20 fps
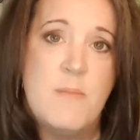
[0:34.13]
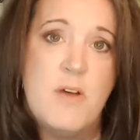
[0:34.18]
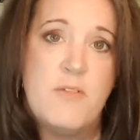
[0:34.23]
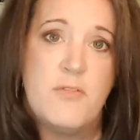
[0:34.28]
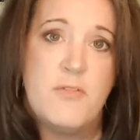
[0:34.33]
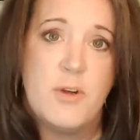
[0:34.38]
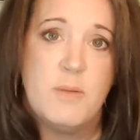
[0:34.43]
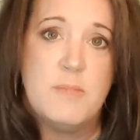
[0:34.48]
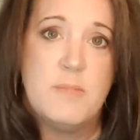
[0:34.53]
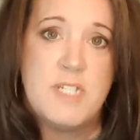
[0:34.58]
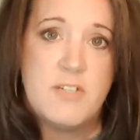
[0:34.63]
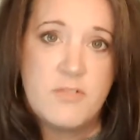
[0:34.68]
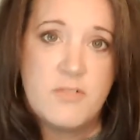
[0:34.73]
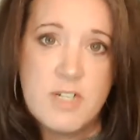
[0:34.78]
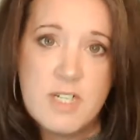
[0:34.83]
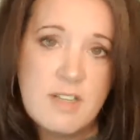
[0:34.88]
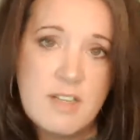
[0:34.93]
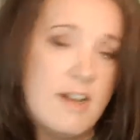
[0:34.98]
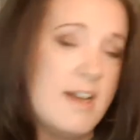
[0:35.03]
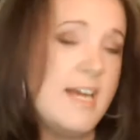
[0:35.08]
from
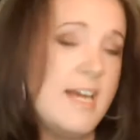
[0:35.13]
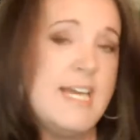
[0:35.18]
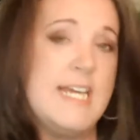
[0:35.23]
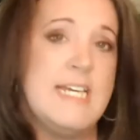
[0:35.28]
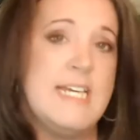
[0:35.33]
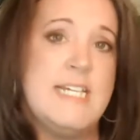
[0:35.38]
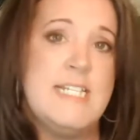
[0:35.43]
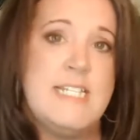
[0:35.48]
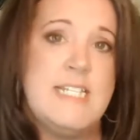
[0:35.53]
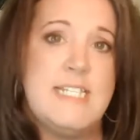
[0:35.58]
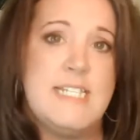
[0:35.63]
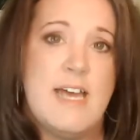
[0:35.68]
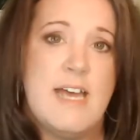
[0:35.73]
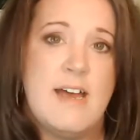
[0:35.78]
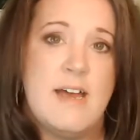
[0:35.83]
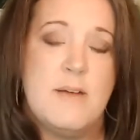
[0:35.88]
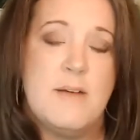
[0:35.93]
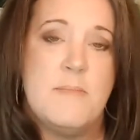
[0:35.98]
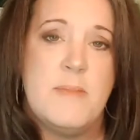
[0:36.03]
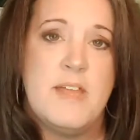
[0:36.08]
different clients
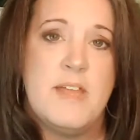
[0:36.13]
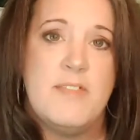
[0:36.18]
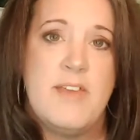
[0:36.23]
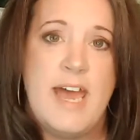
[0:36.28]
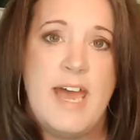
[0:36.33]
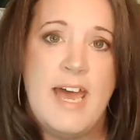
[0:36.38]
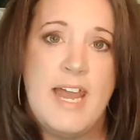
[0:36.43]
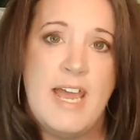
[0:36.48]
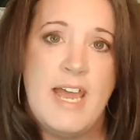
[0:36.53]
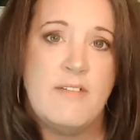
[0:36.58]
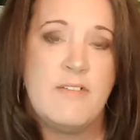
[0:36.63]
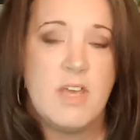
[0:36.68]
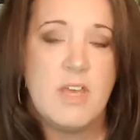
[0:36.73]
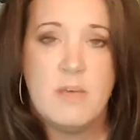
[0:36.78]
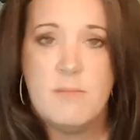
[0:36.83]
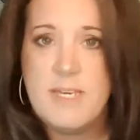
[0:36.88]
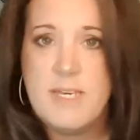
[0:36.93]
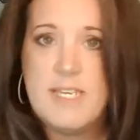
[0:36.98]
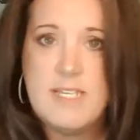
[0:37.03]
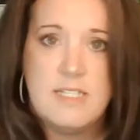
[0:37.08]
that have come
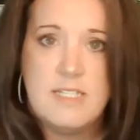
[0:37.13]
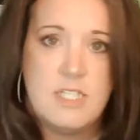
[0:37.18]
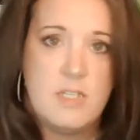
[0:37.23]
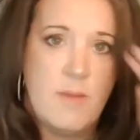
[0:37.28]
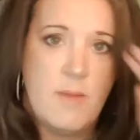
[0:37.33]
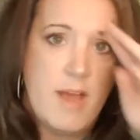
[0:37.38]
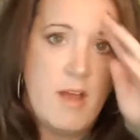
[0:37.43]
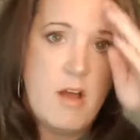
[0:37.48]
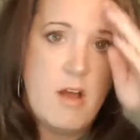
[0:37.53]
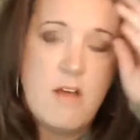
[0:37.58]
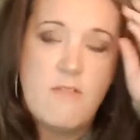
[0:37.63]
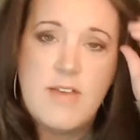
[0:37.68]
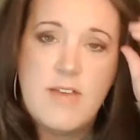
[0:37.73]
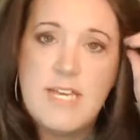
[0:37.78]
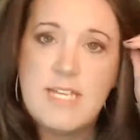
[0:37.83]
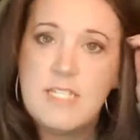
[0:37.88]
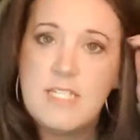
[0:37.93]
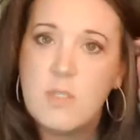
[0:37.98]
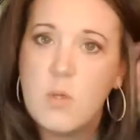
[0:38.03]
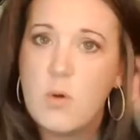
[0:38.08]
into my
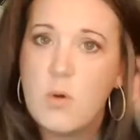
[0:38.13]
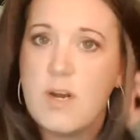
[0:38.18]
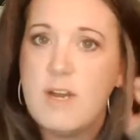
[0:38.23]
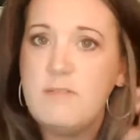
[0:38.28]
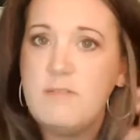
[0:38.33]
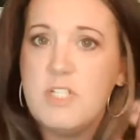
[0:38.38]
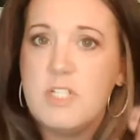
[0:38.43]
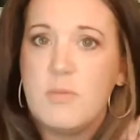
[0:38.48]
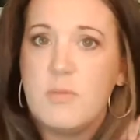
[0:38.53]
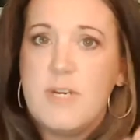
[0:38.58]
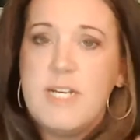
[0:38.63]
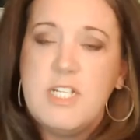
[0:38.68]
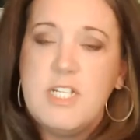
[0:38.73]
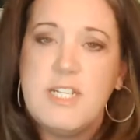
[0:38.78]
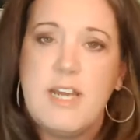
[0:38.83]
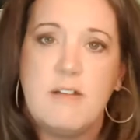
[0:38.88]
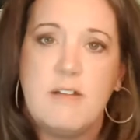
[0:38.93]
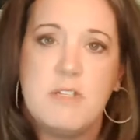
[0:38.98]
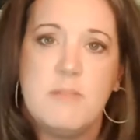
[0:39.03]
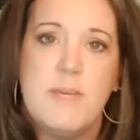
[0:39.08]
office or have just reached
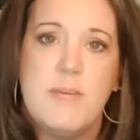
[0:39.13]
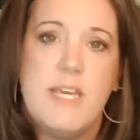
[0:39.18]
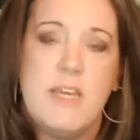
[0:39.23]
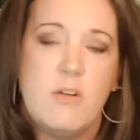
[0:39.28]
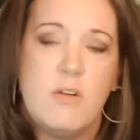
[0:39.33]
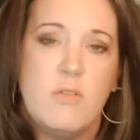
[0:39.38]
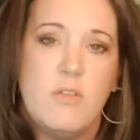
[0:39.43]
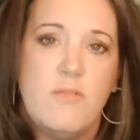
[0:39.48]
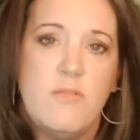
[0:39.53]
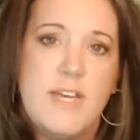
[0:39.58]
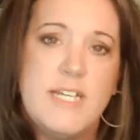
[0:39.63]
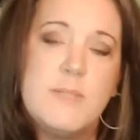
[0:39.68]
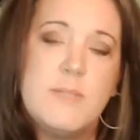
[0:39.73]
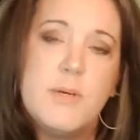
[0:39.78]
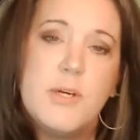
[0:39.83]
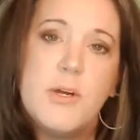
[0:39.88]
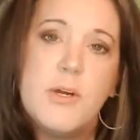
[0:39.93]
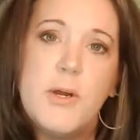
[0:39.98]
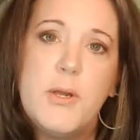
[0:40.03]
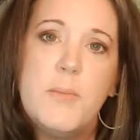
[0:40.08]
out to me here on the
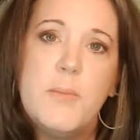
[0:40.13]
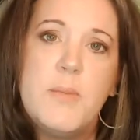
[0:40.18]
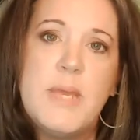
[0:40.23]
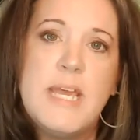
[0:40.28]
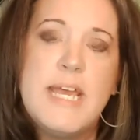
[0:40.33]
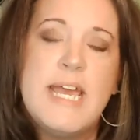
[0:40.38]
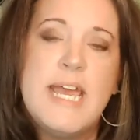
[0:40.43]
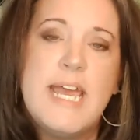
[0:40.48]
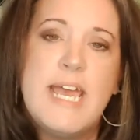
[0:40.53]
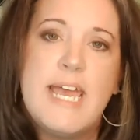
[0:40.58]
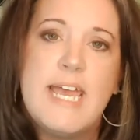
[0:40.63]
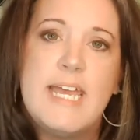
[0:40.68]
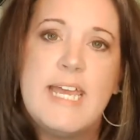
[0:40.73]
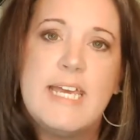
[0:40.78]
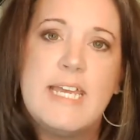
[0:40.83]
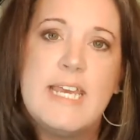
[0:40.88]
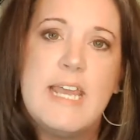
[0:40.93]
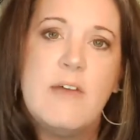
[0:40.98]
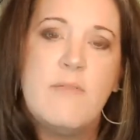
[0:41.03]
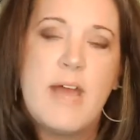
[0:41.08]
Facebook group
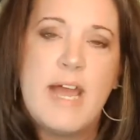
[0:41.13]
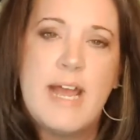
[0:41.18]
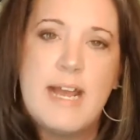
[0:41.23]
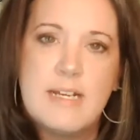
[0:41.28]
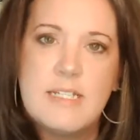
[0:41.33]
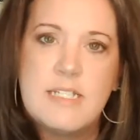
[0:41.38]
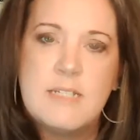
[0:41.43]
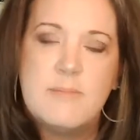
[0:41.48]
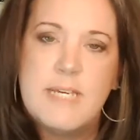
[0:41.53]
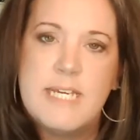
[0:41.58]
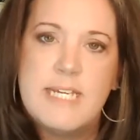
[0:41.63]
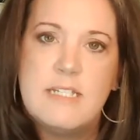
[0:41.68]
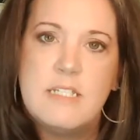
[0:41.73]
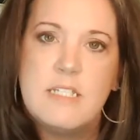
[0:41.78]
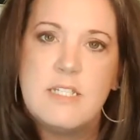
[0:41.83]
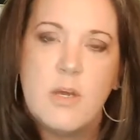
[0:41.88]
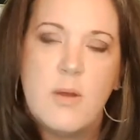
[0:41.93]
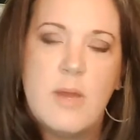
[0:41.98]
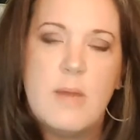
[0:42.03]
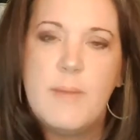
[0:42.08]
and have asked me,
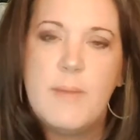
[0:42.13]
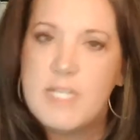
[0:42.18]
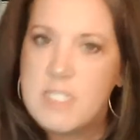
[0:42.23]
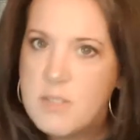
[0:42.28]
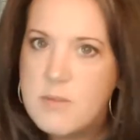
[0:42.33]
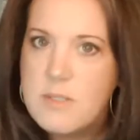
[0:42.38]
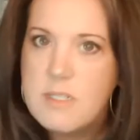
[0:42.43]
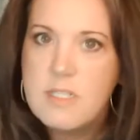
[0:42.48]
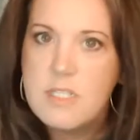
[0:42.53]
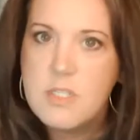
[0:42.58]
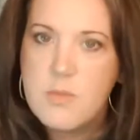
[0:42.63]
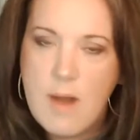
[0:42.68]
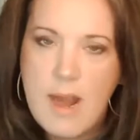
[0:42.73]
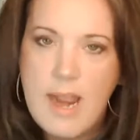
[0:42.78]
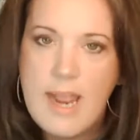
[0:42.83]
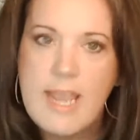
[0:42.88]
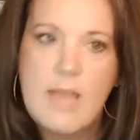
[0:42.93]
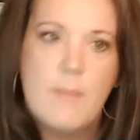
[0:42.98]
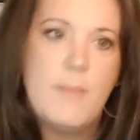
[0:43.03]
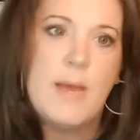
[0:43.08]
so am I doing this
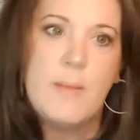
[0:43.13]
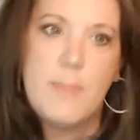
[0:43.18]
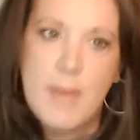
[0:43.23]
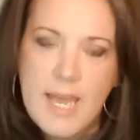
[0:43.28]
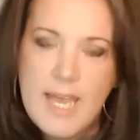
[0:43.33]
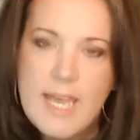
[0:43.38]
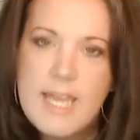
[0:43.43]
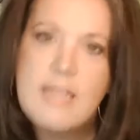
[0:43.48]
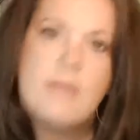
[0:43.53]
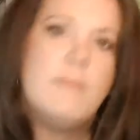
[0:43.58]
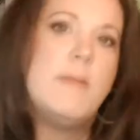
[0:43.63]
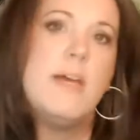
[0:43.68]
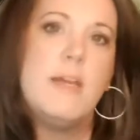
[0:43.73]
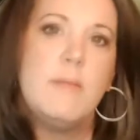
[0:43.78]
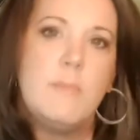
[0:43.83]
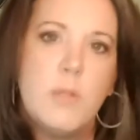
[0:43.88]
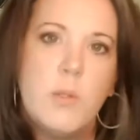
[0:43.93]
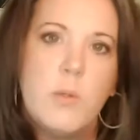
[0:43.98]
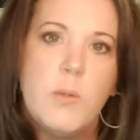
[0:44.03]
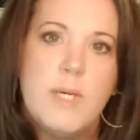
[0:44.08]
right? Am I paying my
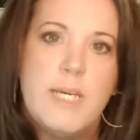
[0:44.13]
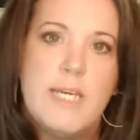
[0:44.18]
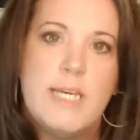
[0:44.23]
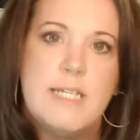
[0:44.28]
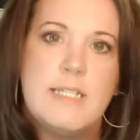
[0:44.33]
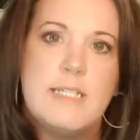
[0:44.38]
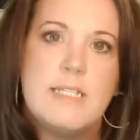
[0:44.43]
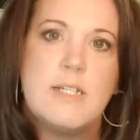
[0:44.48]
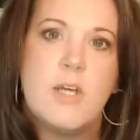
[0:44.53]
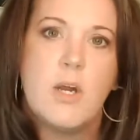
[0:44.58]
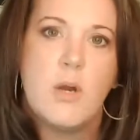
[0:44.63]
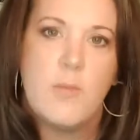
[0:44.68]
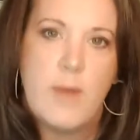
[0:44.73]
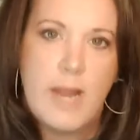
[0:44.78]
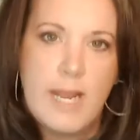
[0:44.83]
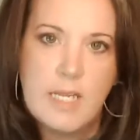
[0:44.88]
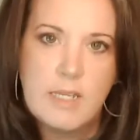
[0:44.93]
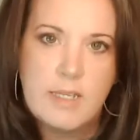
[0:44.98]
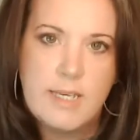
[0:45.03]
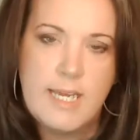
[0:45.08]
employees
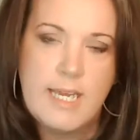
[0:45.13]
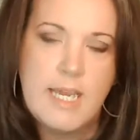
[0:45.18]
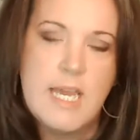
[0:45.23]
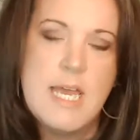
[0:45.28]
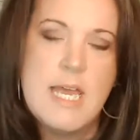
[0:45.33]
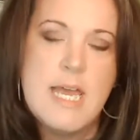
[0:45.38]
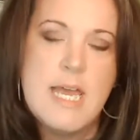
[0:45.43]
correctly?